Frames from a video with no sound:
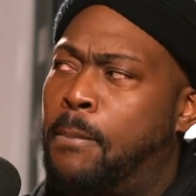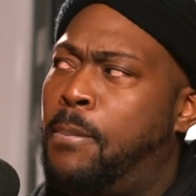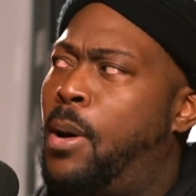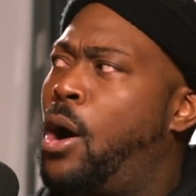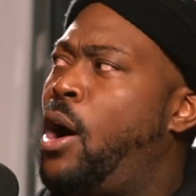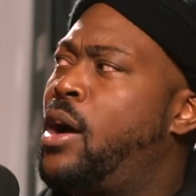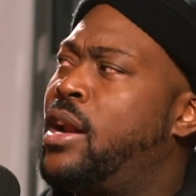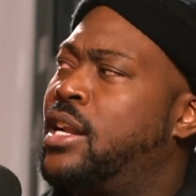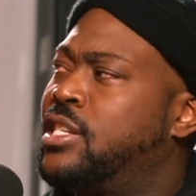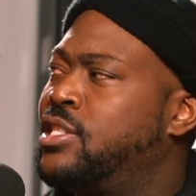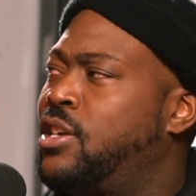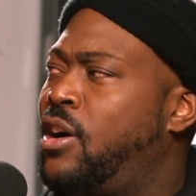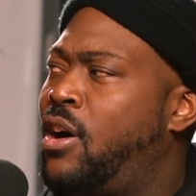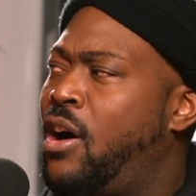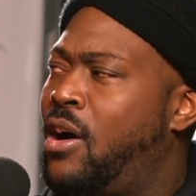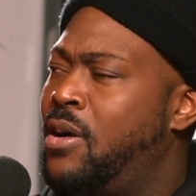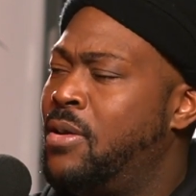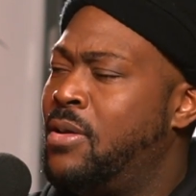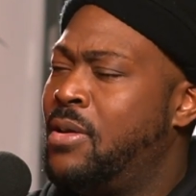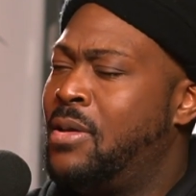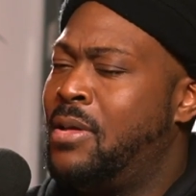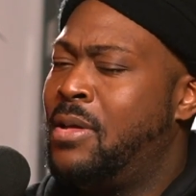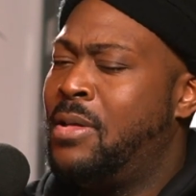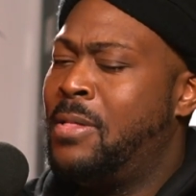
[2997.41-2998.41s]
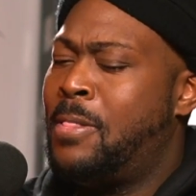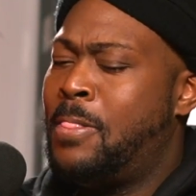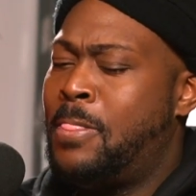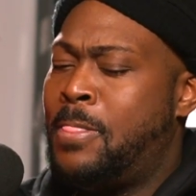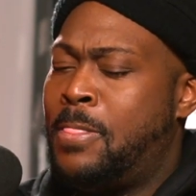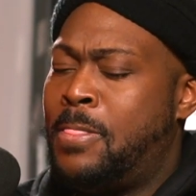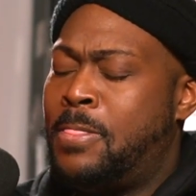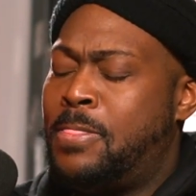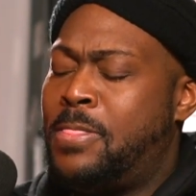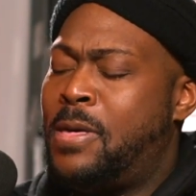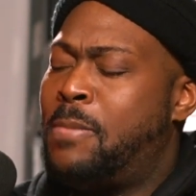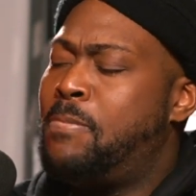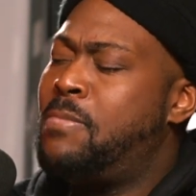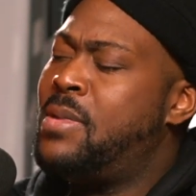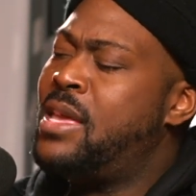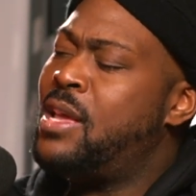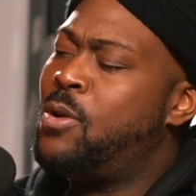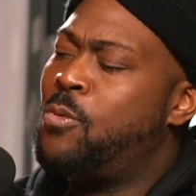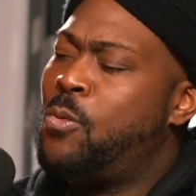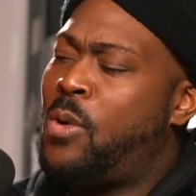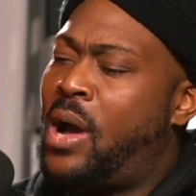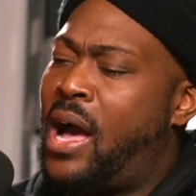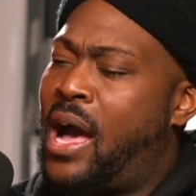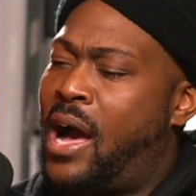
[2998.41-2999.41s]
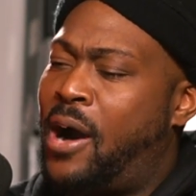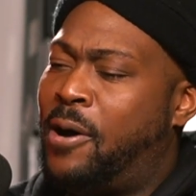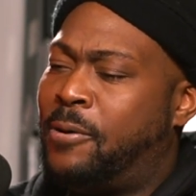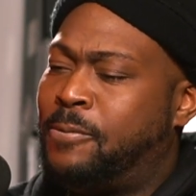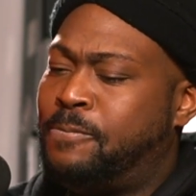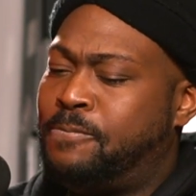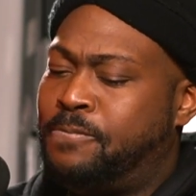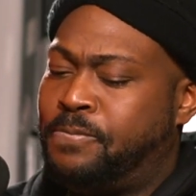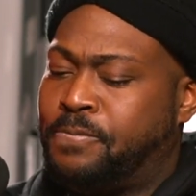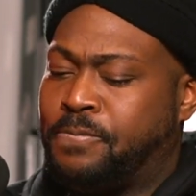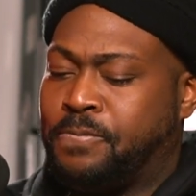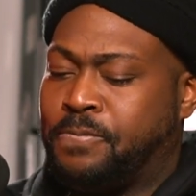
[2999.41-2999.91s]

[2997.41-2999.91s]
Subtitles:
A bar that's hard. Then meanwhile,